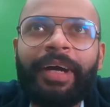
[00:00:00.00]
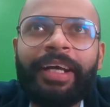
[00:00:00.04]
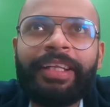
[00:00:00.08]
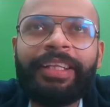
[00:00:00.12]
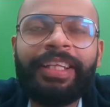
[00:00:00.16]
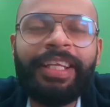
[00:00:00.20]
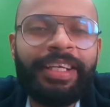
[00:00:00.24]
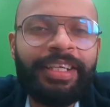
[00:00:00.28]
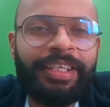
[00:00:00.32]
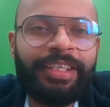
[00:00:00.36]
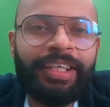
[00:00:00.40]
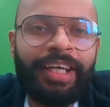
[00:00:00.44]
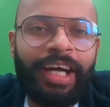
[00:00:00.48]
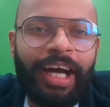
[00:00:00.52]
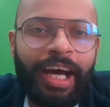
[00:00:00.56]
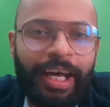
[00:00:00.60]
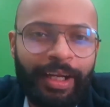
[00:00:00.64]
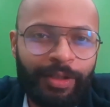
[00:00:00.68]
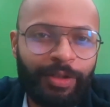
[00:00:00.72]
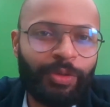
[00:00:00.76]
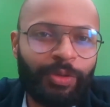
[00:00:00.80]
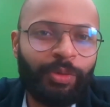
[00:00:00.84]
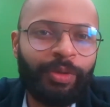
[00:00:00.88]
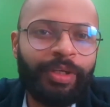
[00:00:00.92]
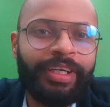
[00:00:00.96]
think our
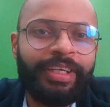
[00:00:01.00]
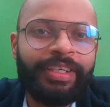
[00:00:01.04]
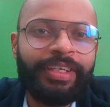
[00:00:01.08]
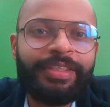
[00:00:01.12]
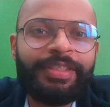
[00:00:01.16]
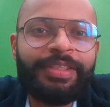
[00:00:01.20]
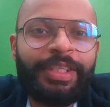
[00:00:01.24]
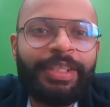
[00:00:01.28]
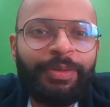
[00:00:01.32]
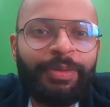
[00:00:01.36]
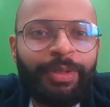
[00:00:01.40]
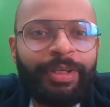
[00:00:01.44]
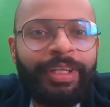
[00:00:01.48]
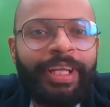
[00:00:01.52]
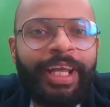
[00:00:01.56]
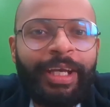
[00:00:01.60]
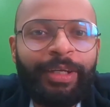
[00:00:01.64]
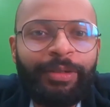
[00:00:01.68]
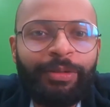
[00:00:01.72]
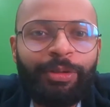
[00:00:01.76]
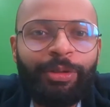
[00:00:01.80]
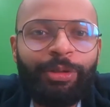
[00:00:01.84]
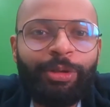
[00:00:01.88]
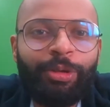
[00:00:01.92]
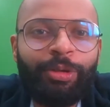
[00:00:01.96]
students, they would like
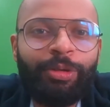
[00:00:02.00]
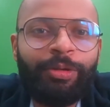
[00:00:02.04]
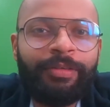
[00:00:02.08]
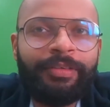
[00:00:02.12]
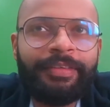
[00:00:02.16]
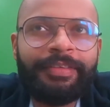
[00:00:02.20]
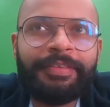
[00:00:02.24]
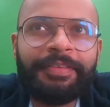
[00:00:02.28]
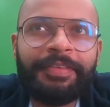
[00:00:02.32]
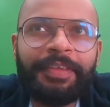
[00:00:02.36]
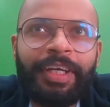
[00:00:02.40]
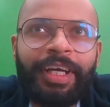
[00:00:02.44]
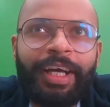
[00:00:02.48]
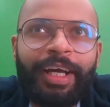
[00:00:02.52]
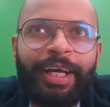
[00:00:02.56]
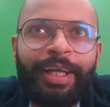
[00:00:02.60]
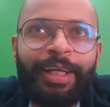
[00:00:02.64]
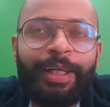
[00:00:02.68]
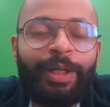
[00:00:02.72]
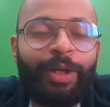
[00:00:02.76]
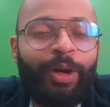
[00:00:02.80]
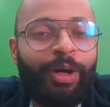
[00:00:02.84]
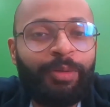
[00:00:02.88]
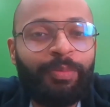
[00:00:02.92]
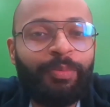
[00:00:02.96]
to know a
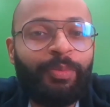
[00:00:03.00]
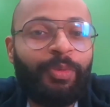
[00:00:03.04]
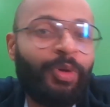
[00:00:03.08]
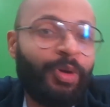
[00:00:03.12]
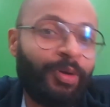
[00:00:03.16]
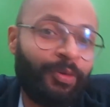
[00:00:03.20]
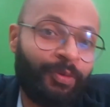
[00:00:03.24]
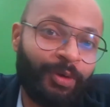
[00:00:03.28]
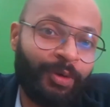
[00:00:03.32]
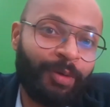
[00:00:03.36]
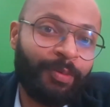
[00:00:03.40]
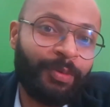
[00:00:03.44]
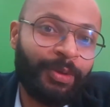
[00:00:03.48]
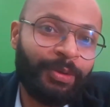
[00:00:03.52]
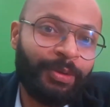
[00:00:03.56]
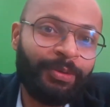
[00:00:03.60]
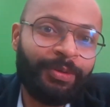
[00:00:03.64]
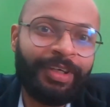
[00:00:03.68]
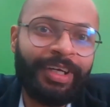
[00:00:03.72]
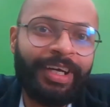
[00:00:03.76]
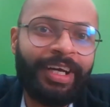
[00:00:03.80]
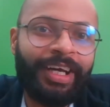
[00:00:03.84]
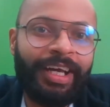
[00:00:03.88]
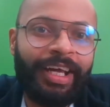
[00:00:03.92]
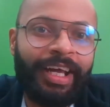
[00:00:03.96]
lot more from
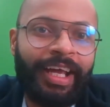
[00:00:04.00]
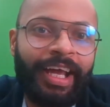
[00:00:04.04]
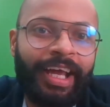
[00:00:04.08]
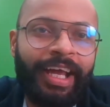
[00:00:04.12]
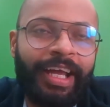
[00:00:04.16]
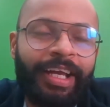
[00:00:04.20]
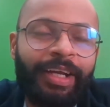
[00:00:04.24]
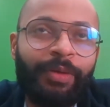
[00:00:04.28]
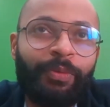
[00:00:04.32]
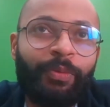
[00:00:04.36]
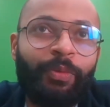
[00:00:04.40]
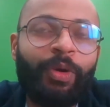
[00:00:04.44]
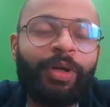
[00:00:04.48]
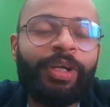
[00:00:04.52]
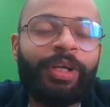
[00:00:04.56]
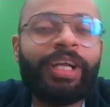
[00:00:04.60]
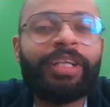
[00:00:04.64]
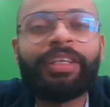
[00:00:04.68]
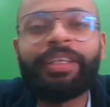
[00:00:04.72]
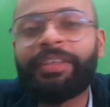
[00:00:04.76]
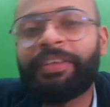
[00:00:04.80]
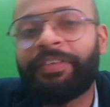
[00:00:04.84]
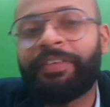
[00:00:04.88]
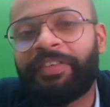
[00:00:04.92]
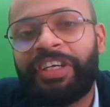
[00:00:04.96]
you. And what are
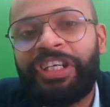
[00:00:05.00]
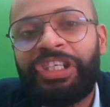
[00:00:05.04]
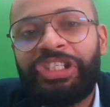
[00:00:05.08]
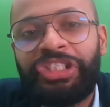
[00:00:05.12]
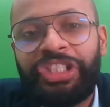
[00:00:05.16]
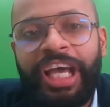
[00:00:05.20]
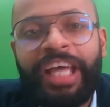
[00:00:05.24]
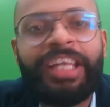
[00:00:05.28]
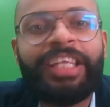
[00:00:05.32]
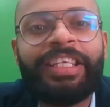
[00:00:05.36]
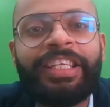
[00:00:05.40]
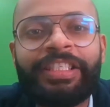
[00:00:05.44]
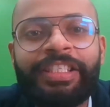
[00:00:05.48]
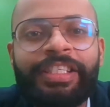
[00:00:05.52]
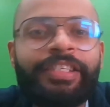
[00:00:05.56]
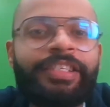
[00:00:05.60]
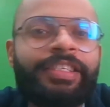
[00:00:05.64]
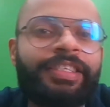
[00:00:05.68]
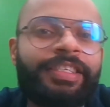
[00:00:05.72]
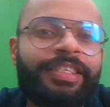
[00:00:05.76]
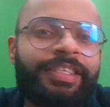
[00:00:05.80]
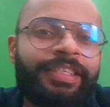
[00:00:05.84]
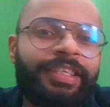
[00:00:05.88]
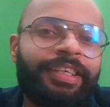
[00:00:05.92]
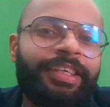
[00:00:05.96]
the different
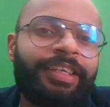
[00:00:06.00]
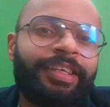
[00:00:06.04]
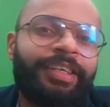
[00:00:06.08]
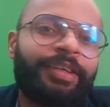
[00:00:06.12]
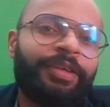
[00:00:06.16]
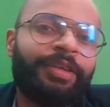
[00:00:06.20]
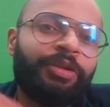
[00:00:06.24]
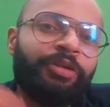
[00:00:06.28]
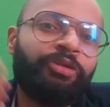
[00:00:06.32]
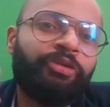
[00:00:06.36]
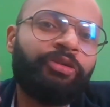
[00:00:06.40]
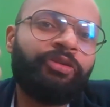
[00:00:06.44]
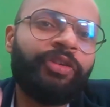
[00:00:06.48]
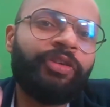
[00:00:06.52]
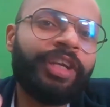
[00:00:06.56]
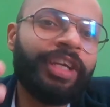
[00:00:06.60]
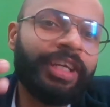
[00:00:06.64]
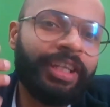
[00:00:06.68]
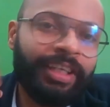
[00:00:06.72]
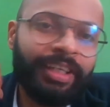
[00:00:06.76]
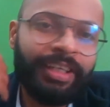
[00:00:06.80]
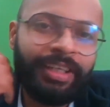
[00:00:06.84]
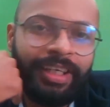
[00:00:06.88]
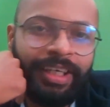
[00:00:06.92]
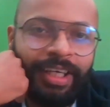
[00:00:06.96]
challenges you
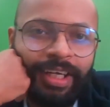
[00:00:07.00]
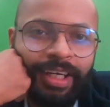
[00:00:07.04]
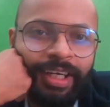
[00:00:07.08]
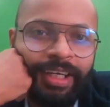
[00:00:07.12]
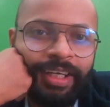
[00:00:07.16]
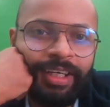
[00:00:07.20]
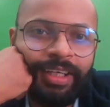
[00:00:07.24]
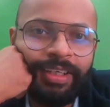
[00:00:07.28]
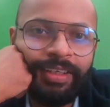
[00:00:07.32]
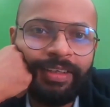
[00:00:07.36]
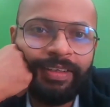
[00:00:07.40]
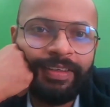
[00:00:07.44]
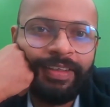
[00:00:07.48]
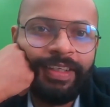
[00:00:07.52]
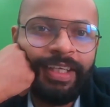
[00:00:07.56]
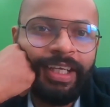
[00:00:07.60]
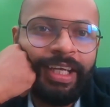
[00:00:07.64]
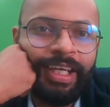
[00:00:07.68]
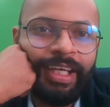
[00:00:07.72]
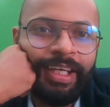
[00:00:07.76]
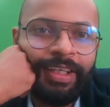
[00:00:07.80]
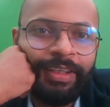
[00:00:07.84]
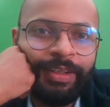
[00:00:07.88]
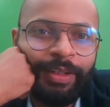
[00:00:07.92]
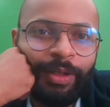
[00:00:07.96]
feel the
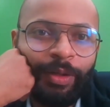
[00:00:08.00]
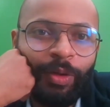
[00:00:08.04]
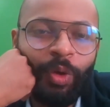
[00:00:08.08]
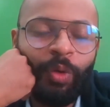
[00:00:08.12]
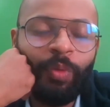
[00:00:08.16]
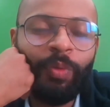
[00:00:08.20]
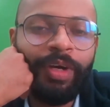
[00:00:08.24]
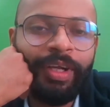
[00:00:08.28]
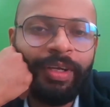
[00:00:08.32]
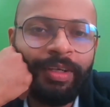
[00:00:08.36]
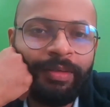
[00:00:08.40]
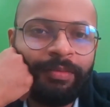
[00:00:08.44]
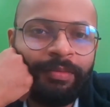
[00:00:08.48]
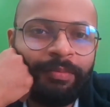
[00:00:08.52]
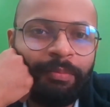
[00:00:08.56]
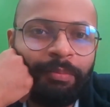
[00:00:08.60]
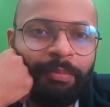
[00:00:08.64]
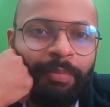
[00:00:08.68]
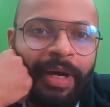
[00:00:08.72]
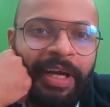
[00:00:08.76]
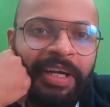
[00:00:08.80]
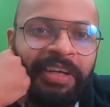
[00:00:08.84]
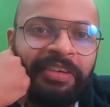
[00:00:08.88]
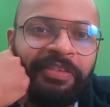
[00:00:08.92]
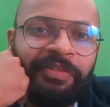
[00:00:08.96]
rover
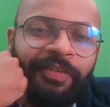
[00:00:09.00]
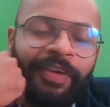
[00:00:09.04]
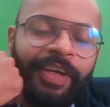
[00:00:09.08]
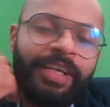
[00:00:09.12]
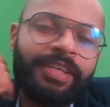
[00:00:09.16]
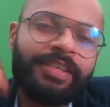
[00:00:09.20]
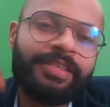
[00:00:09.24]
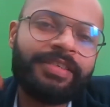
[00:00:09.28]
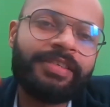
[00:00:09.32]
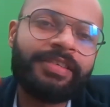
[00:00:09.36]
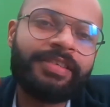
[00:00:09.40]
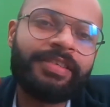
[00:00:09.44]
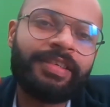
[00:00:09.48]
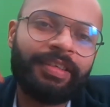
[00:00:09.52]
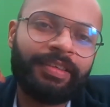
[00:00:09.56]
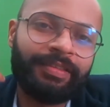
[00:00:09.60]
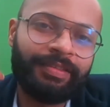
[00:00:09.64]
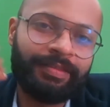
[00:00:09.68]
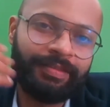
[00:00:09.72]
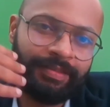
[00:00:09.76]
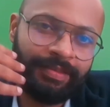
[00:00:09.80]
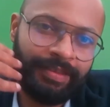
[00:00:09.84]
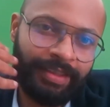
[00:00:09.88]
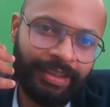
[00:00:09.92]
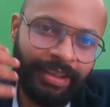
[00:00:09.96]
might face
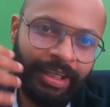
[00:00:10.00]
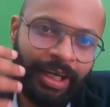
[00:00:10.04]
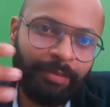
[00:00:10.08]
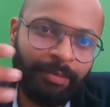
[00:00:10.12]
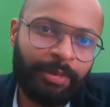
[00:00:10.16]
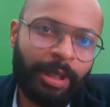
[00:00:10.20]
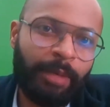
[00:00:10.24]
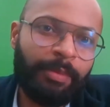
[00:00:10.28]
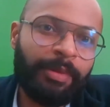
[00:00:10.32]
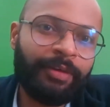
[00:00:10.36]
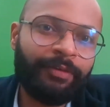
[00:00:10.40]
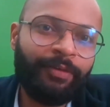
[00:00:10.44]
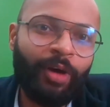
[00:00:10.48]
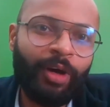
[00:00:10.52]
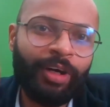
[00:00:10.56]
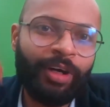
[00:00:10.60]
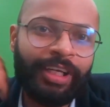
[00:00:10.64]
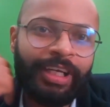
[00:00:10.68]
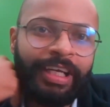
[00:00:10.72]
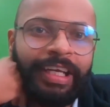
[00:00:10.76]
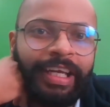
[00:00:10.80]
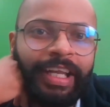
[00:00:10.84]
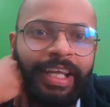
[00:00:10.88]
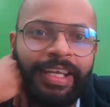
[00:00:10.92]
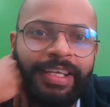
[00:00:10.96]
in the upcoming
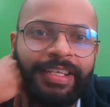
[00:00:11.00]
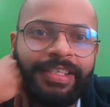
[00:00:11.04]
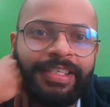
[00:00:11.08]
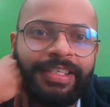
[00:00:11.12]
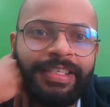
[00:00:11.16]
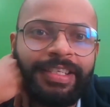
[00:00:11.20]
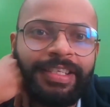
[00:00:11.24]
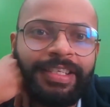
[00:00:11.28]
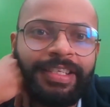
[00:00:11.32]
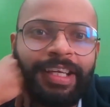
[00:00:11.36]
14 days?